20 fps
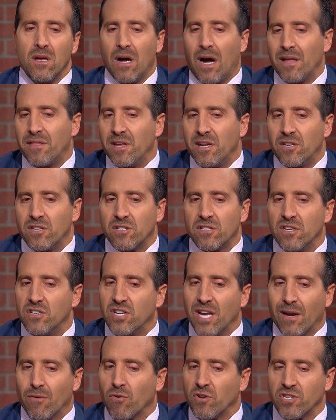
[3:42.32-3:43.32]
I think just in
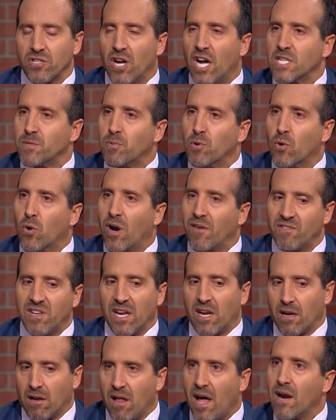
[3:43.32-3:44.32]
general, as an entrepreneur, I've
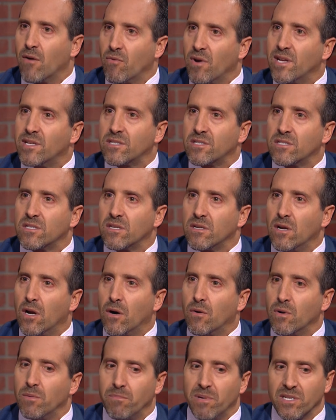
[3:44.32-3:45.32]
taken a lot of risks,
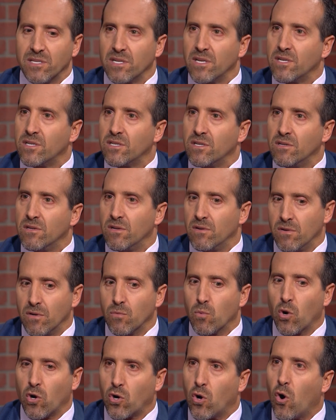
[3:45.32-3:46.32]
in business. You
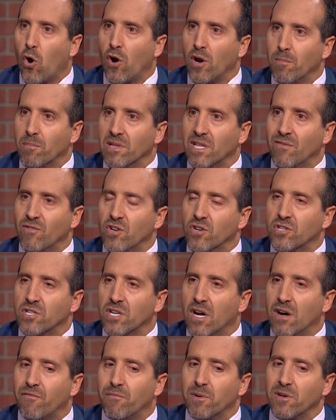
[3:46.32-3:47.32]
work hard and believe in
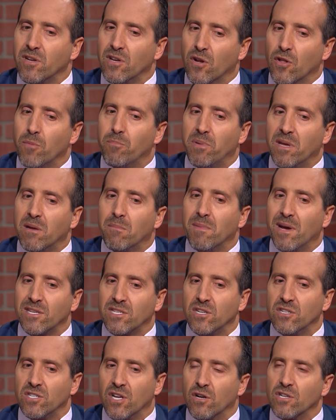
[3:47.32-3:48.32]
yourself, but the big
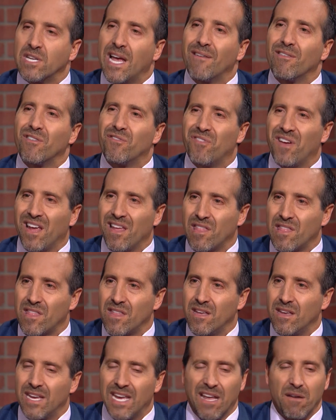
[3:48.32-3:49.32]
message there is having faith.
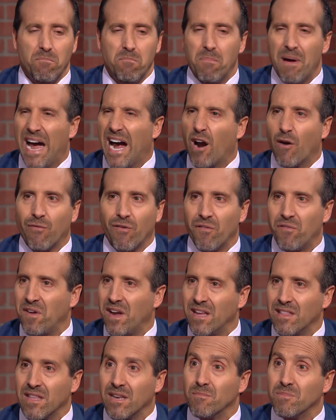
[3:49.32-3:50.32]
He had powerful
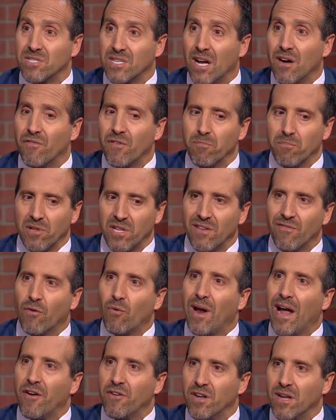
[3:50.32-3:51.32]
faith in himself and belief
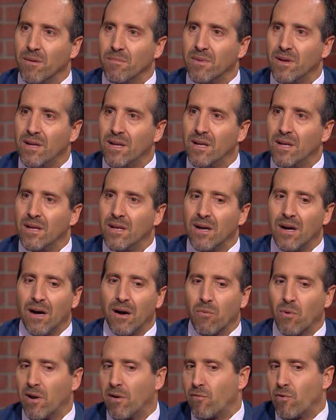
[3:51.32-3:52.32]
around him.
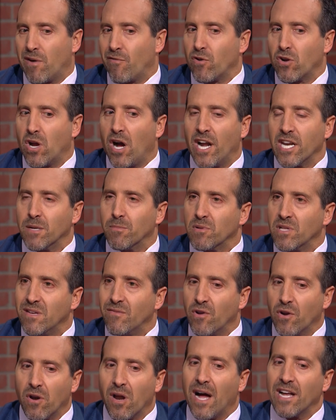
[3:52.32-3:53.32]
Whatever God you believe
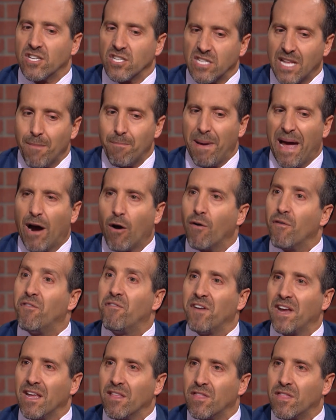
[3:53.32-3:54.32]
in or not, just that power of
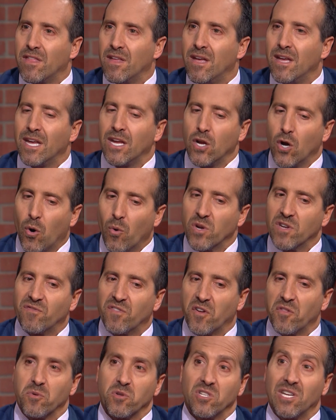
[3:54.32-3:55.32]
faith. He always
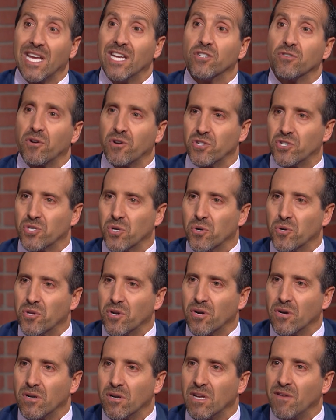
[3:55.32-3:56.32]
felt there was an angel on his
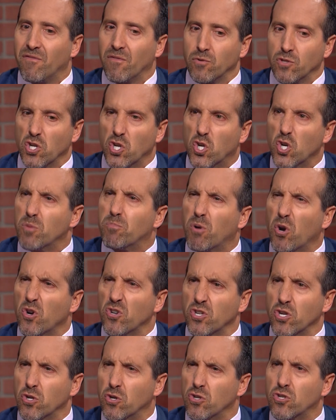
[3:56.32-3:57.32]
shoulder. He was a good
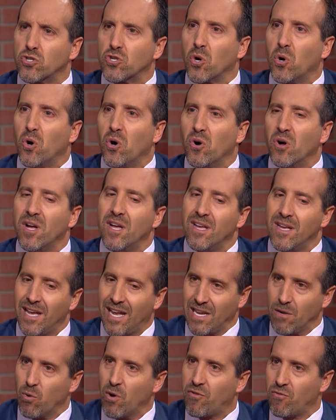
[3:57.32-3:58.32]
person, good soul,
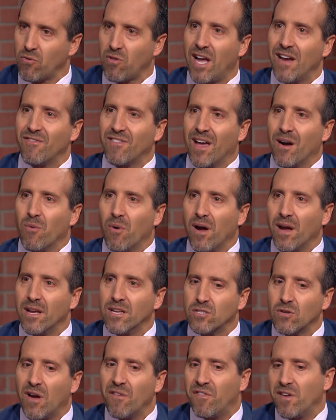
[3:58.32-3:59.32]
and he went through life that way.
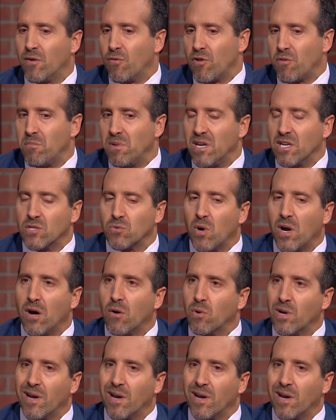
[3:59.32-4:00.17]
So I feel with me as well,